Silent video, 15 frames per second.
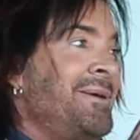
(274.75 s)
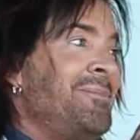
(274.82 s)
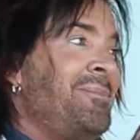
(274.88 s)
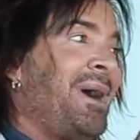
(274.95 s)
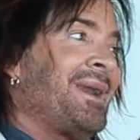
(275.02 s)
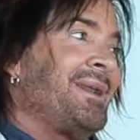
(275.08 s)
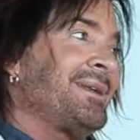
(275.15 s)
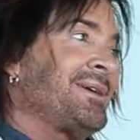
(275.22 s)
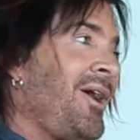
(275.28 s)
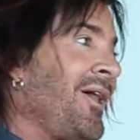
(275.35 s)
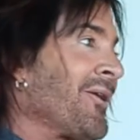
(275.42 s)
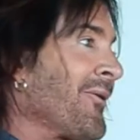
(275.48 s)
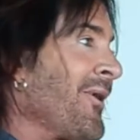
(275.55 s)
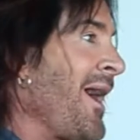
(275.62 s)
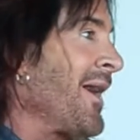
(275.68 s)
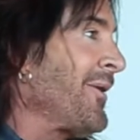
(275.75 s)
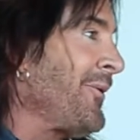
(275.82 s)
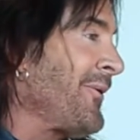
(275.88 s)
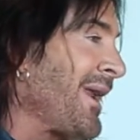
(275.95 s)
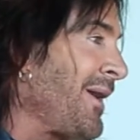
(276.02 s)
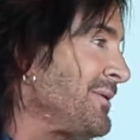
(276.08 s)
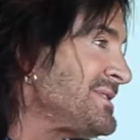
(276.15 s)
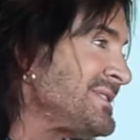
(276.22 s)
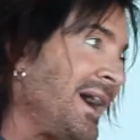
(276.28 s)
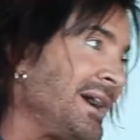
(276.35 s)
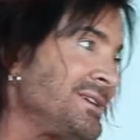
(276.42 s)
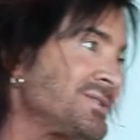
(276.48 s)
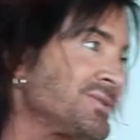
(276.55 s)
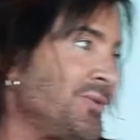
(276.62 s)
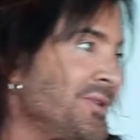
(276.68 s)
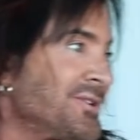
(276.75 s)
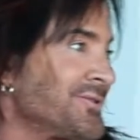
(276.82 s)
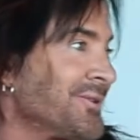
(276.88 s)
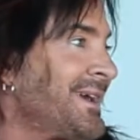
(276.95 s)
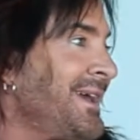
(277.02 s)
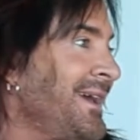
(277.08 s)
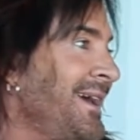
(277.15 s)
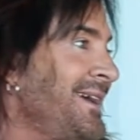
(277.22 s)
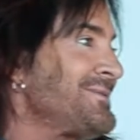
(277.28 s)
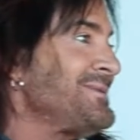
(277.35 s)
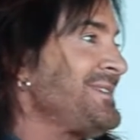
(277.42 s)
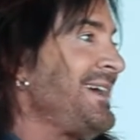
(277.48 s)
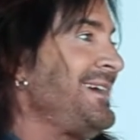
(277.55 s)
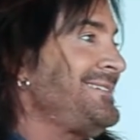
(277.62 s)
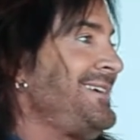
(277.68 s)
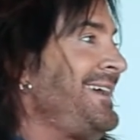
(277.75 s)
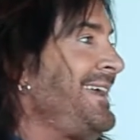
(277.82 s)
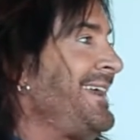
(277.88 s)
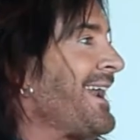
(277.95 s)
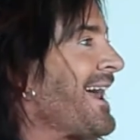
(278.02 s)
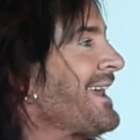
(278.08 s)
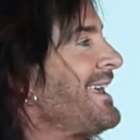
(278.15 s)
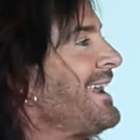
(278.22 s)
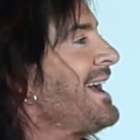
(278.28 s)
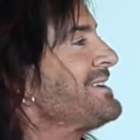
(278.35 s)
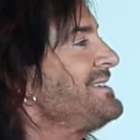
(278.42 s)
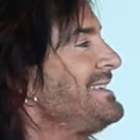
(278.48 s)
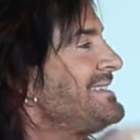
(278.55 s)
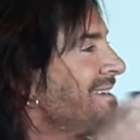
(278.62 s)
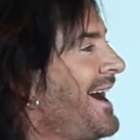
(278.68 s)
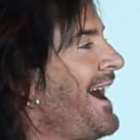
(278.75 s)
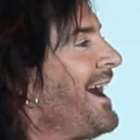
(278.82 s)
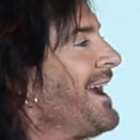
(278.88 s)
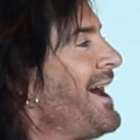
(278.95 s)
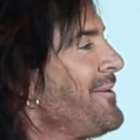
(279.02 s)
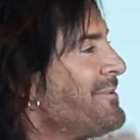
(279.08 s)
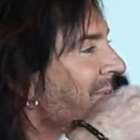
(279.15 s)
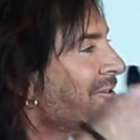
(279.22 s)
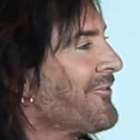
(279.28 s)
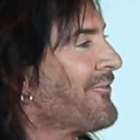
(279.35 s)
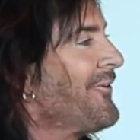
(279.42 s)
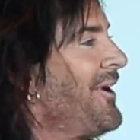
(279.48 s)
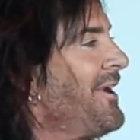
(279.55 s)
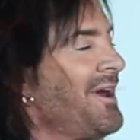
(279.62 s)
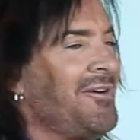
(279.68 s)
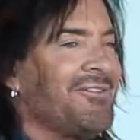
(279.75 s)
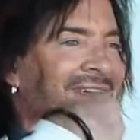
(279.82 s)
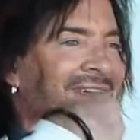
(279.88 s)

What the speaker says: but in Colorado, when I was in high school, the drinking age was 18, and I could actually tie up in front of